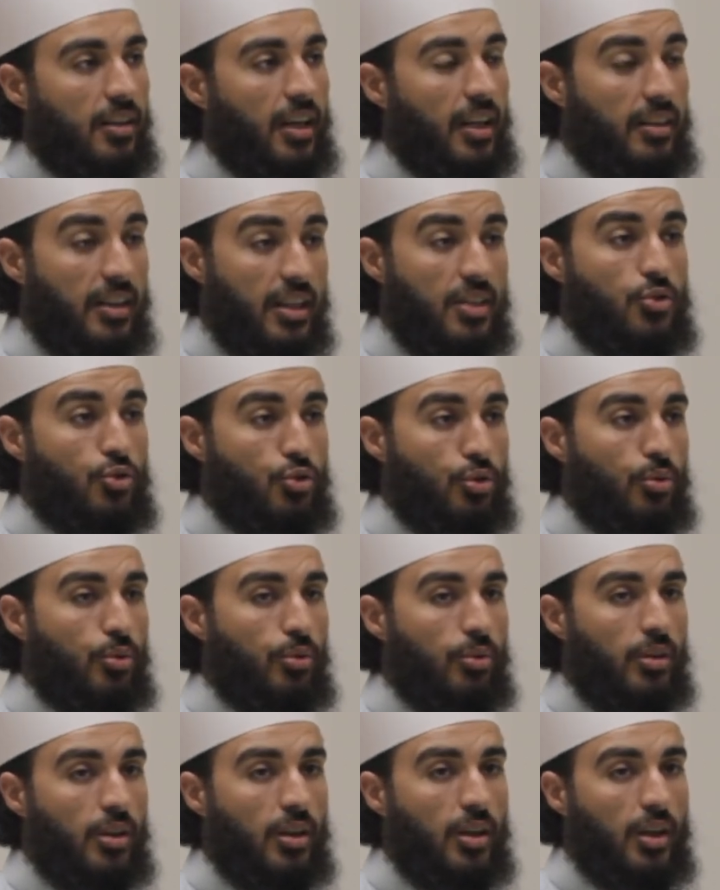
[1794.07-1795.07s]
And that's
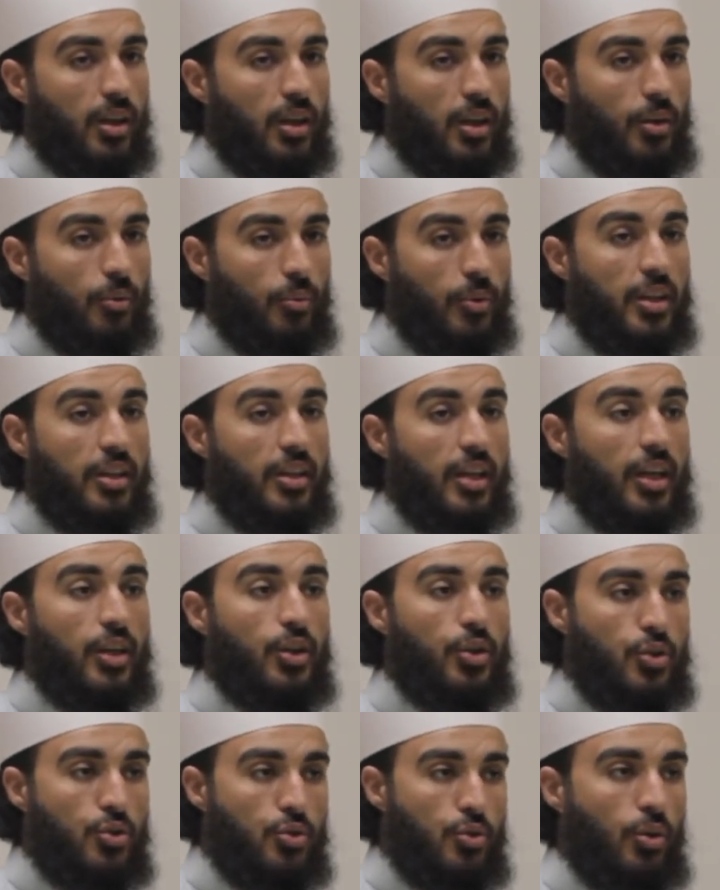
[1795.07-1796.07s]
true. When they
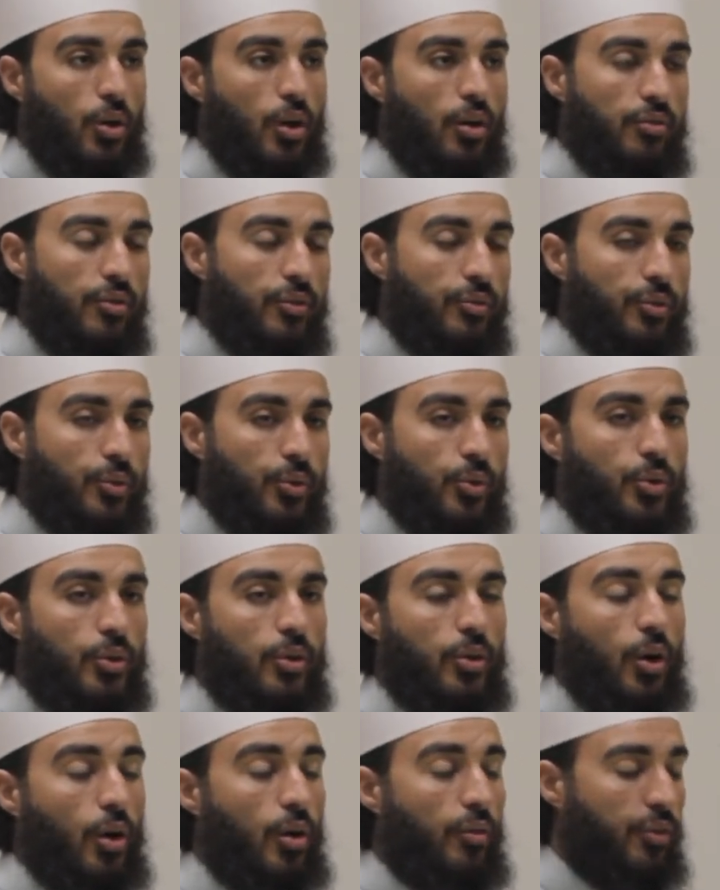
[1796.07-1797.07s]
used to offer food